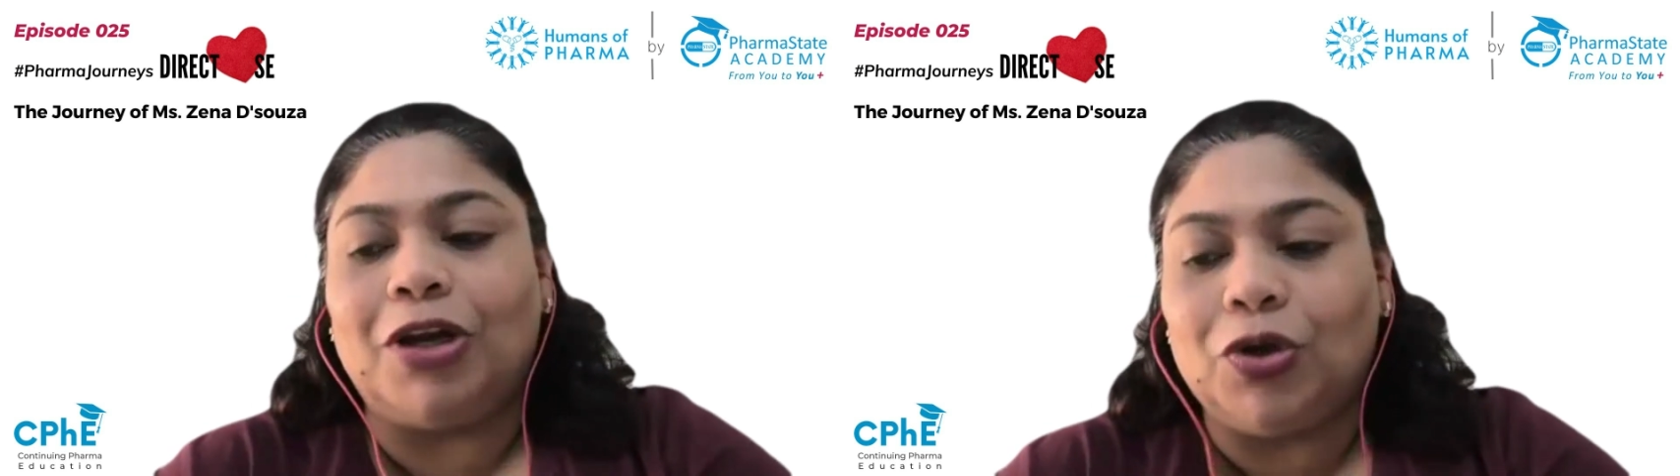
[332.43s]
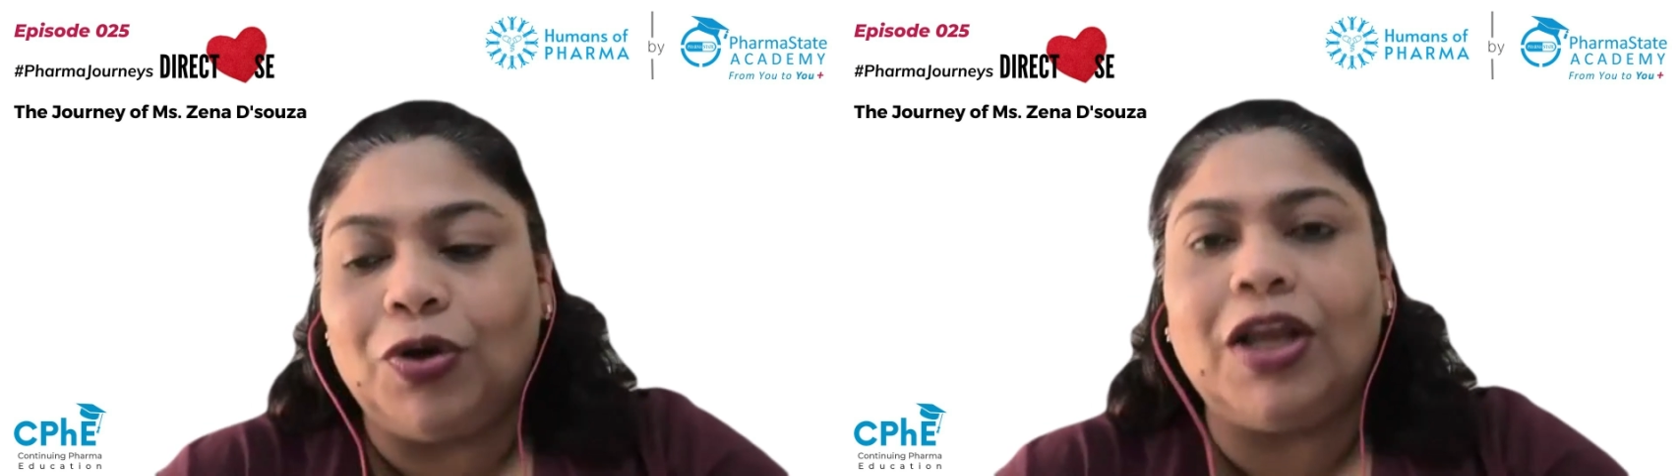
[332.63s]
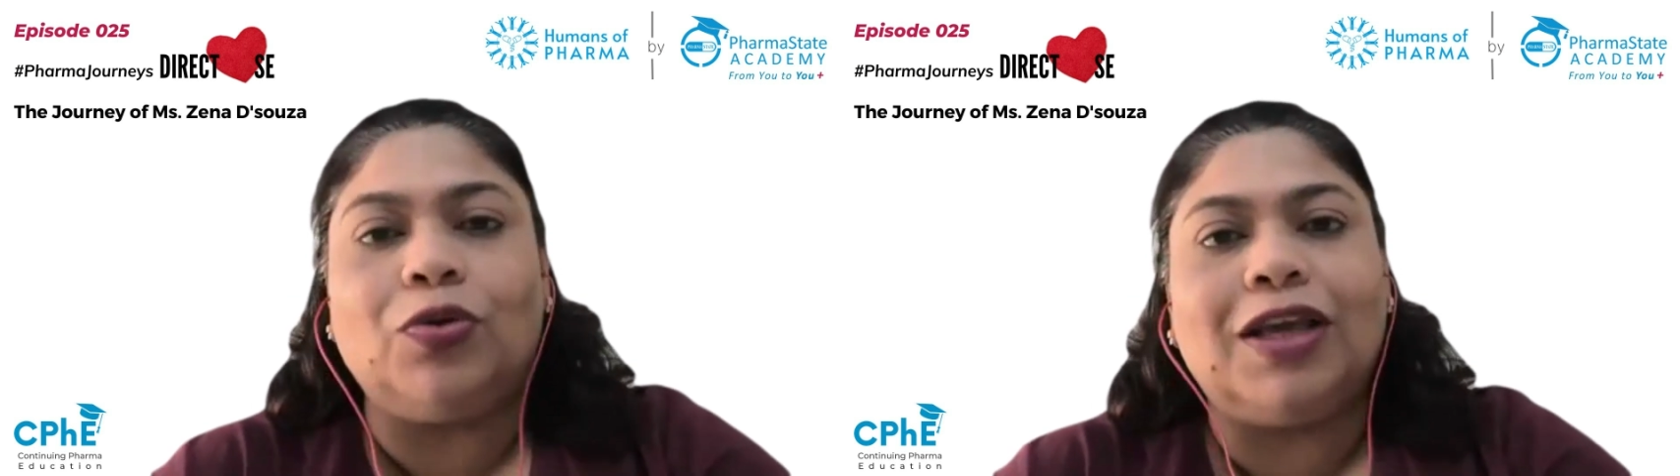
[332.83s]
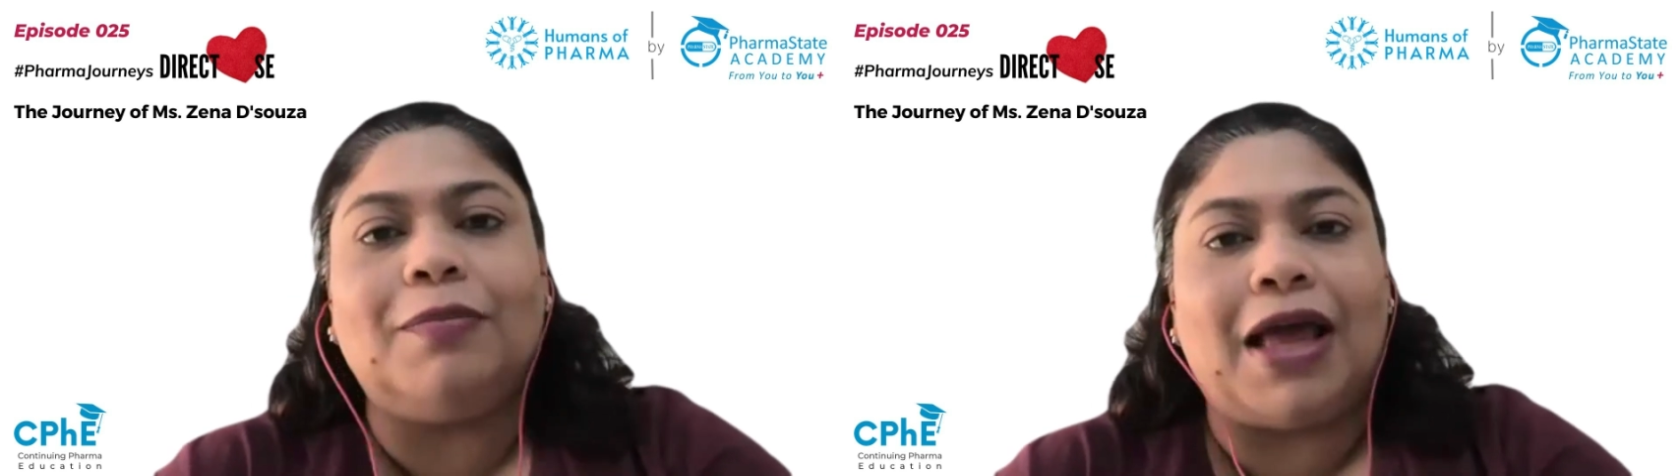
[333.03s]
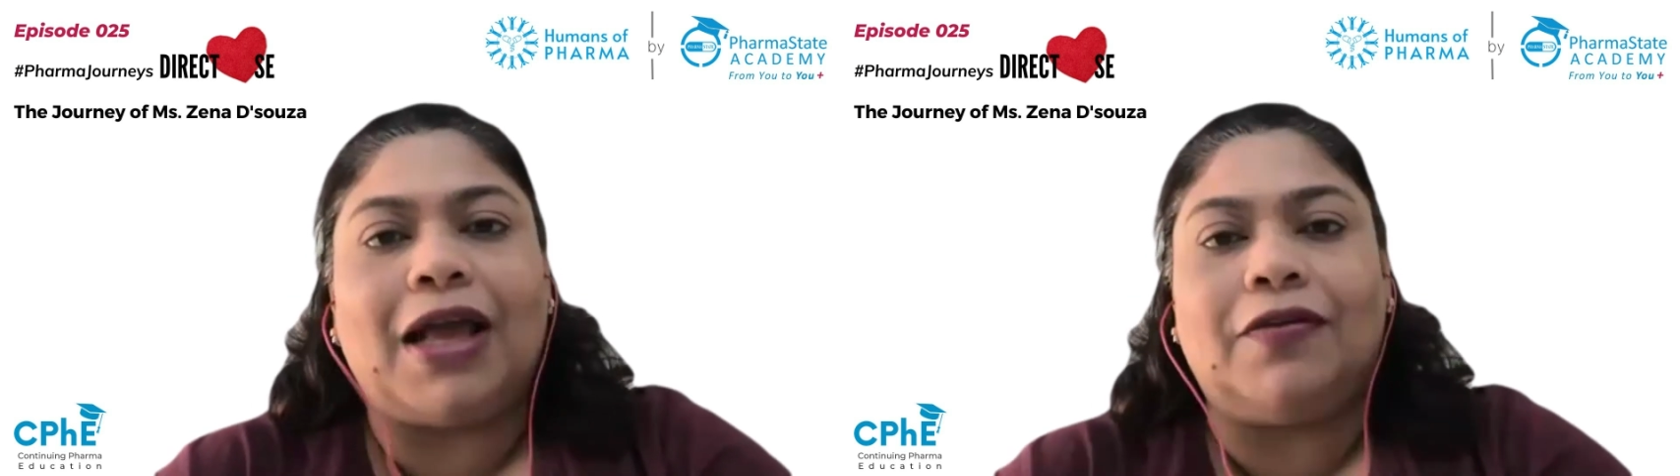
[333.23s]
But today,
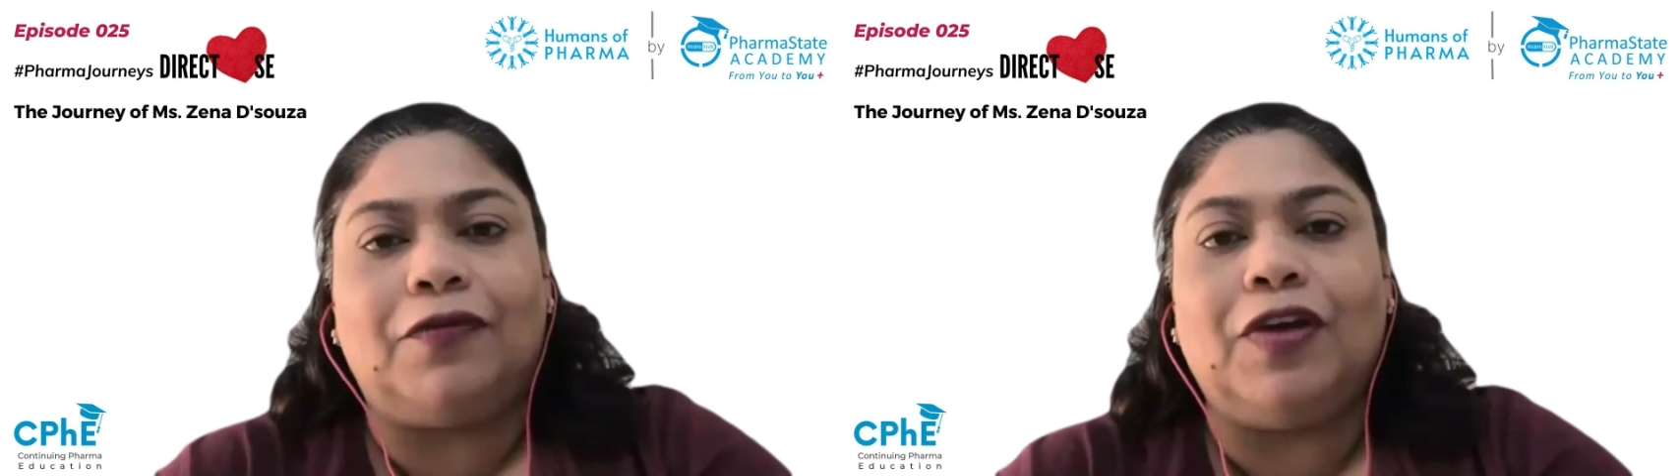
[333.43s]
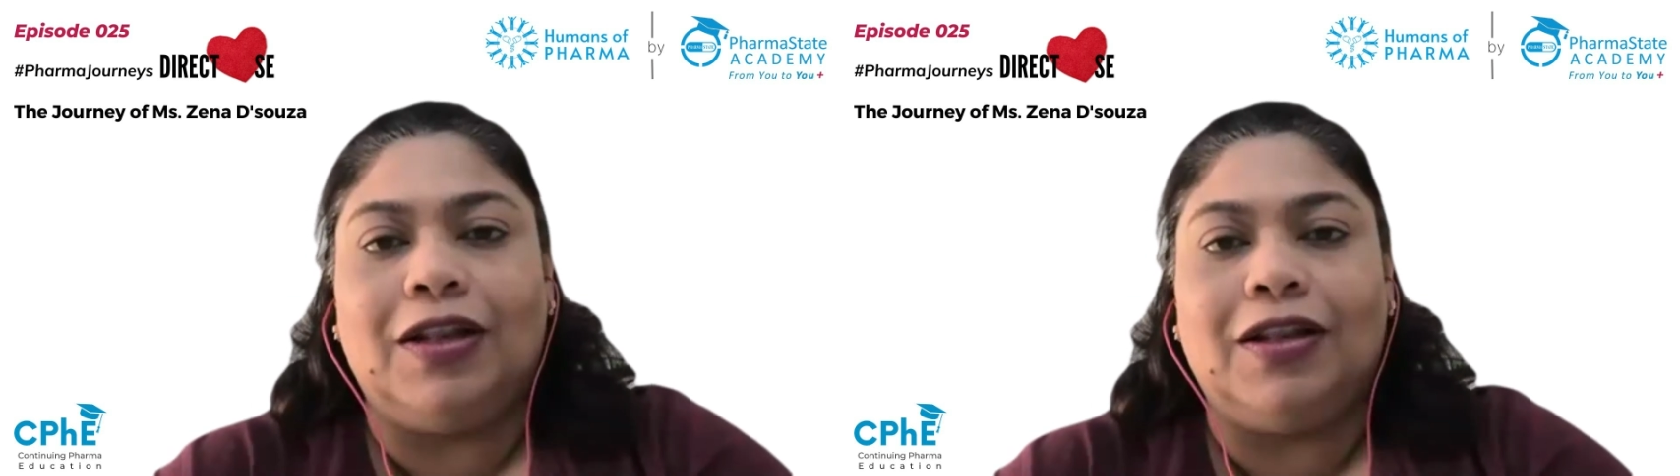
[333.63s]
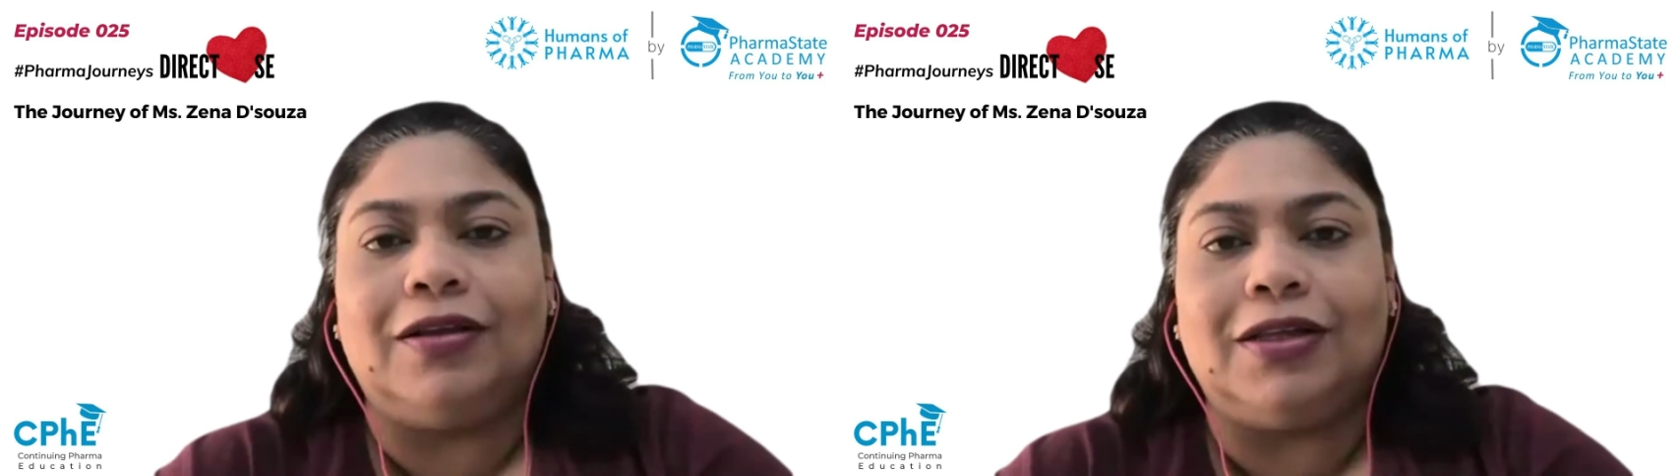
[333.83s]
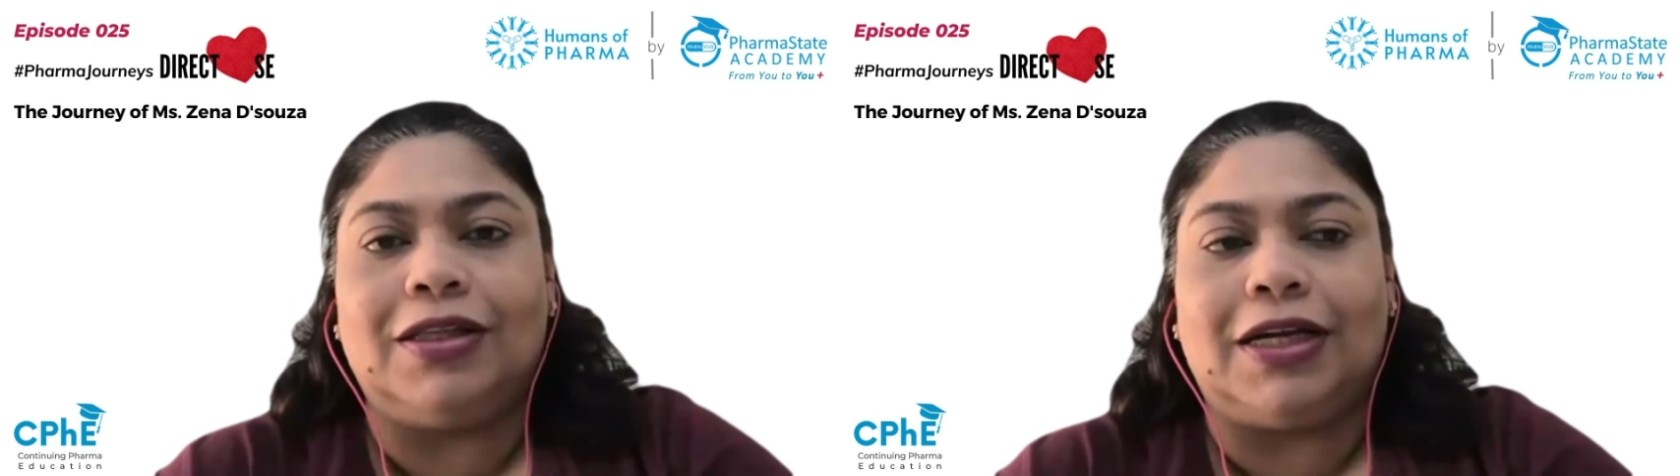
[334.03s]
looking back, I feel